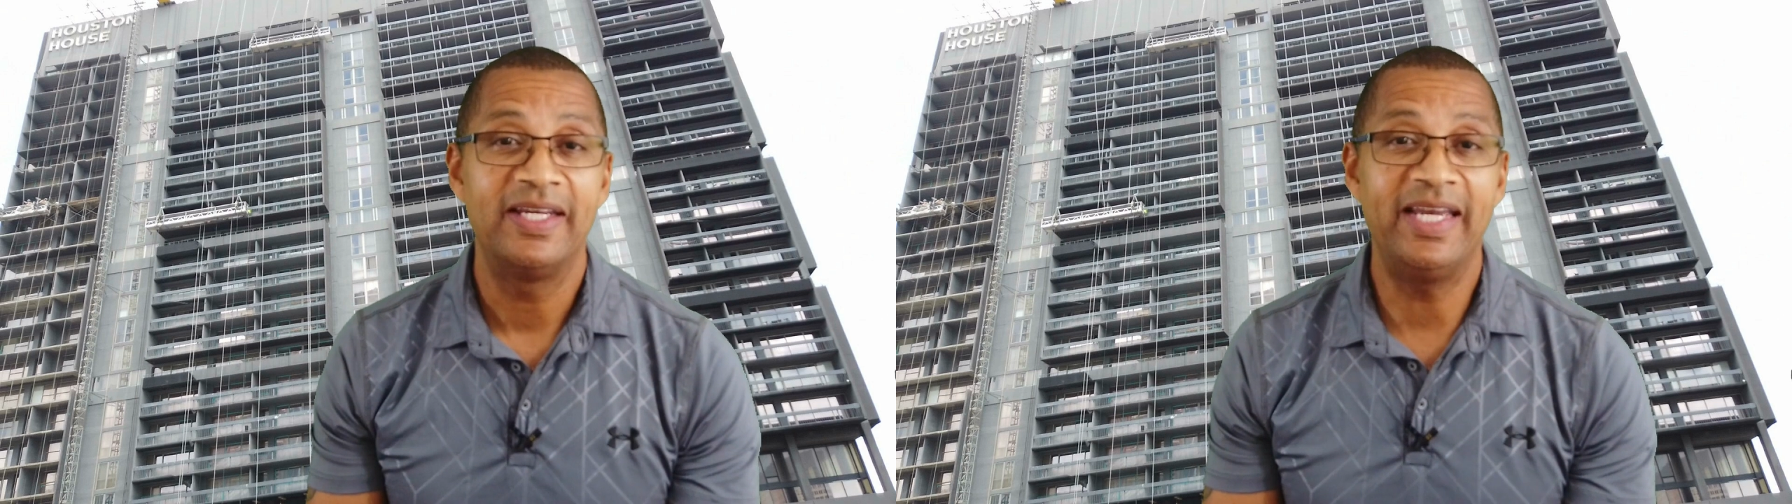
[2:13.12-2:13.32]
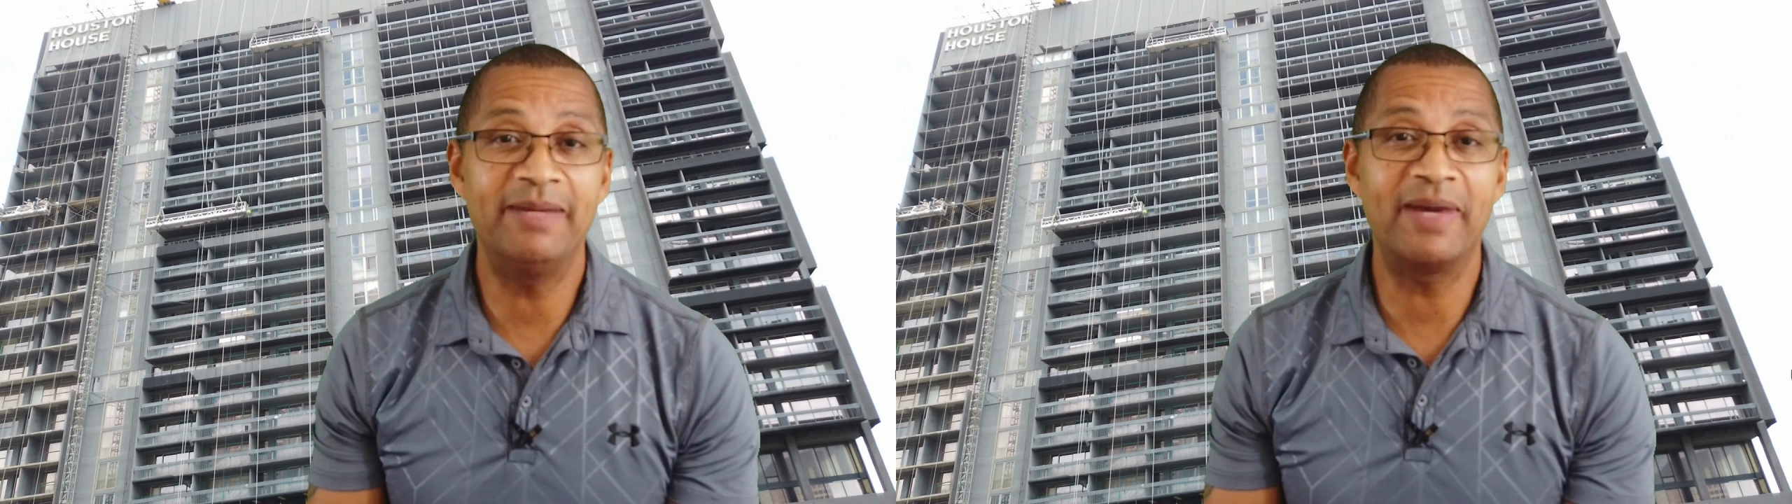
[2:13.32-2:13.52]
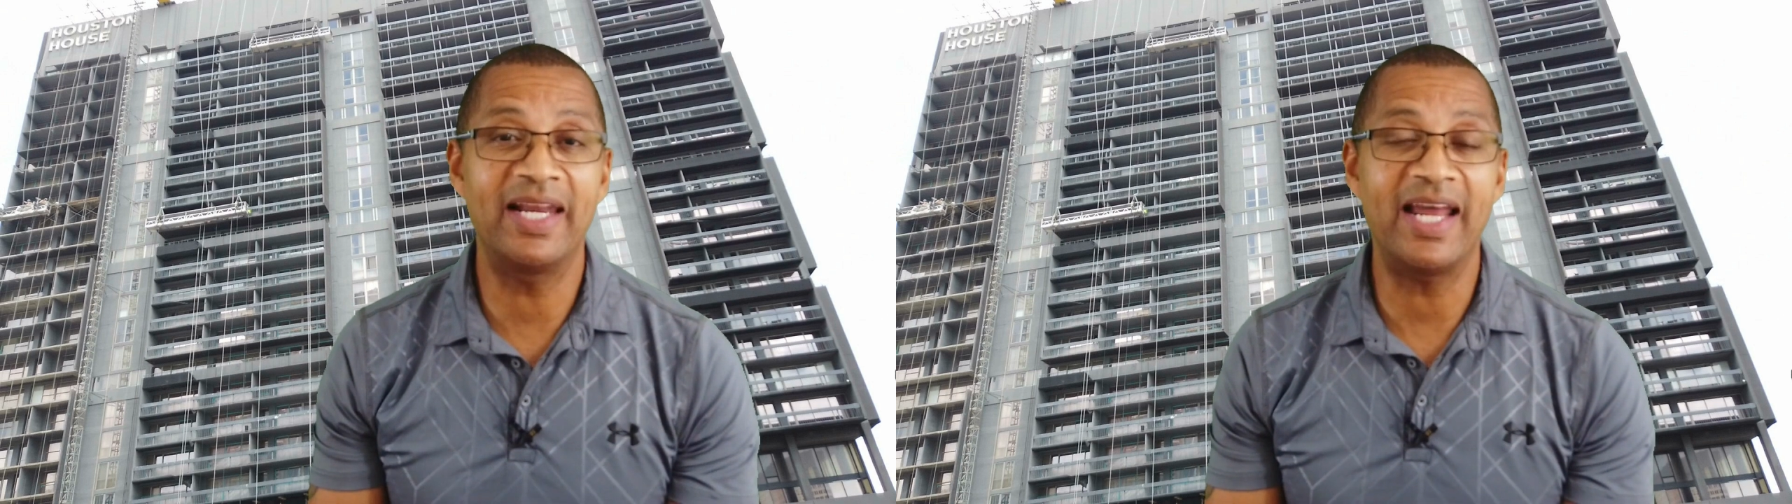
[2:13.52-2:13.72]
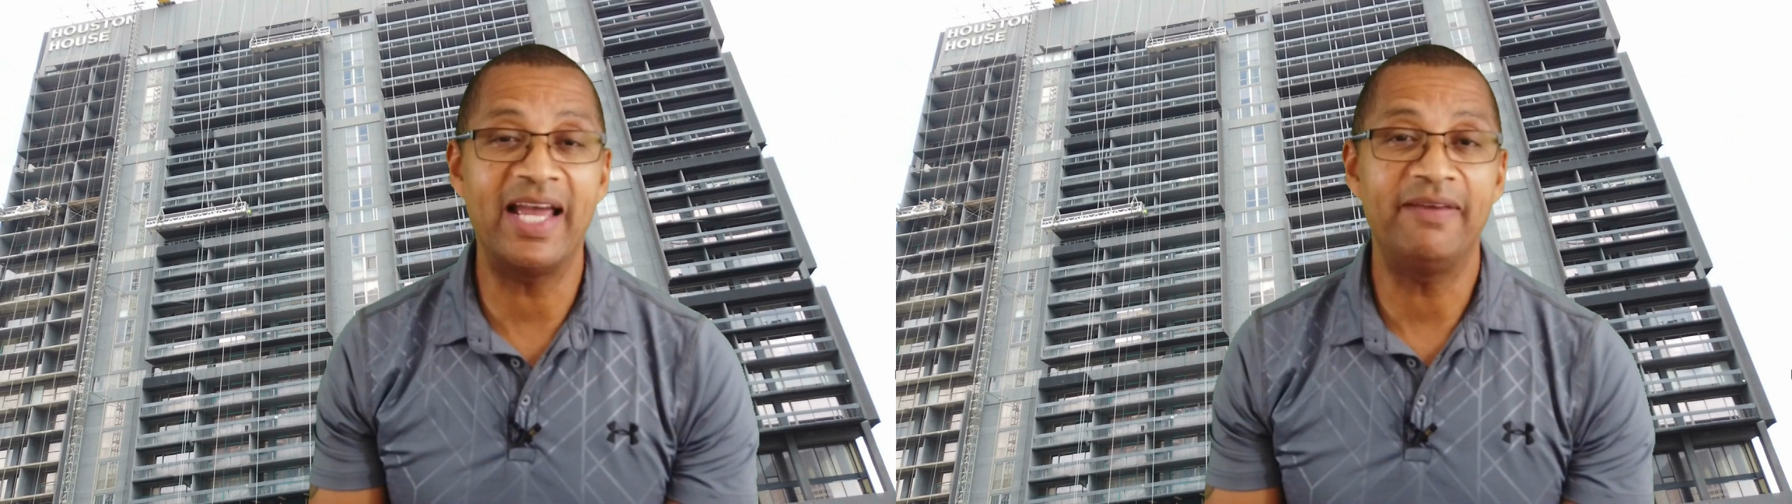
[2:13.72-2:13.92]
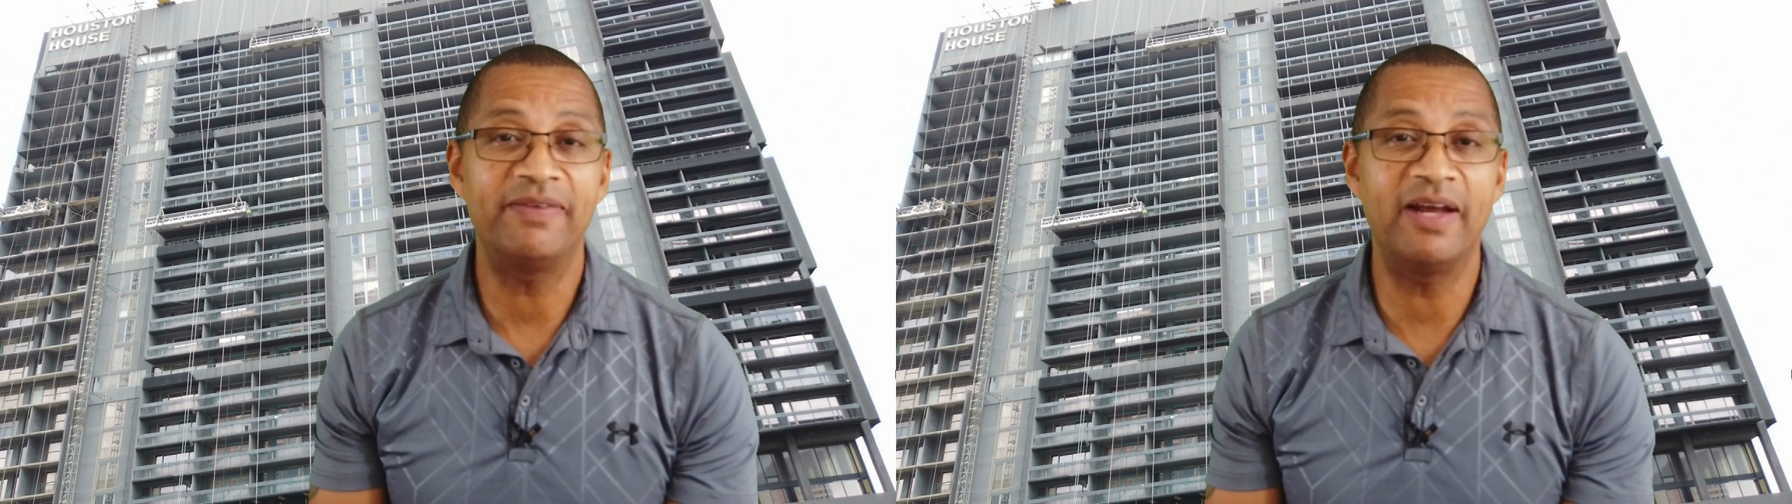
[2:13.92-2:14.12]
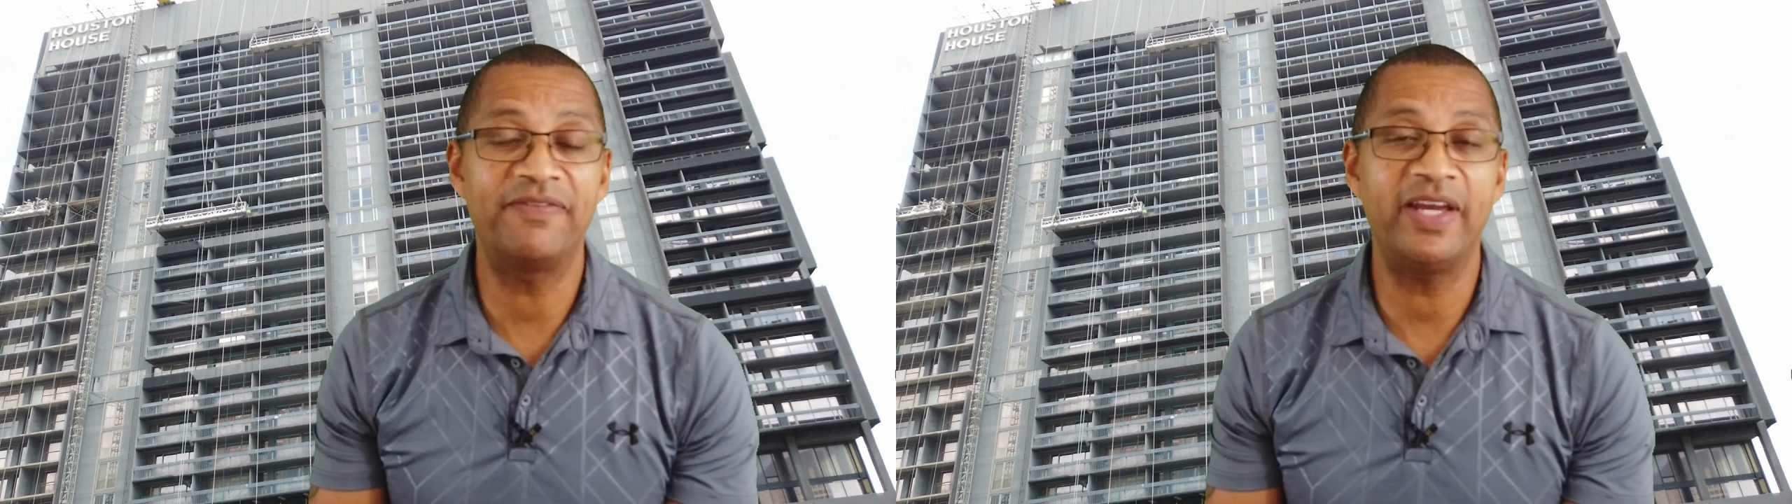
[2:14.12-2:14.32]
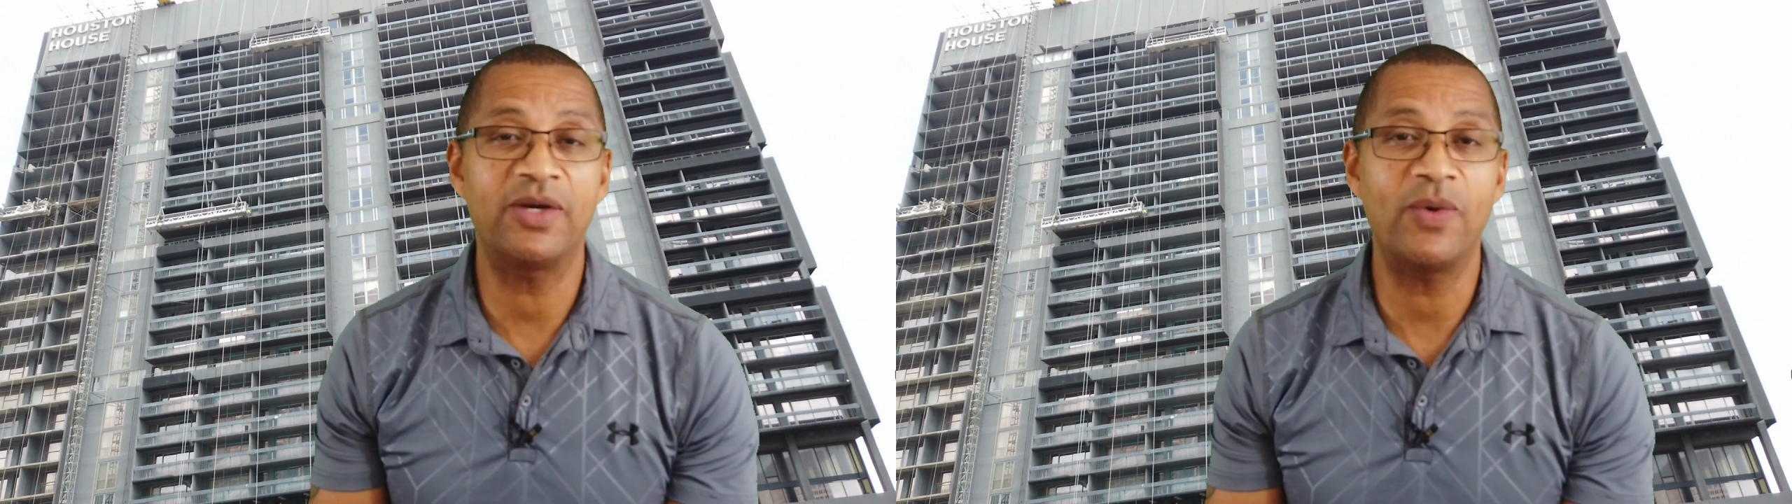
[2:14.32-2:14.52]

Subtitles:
And I've had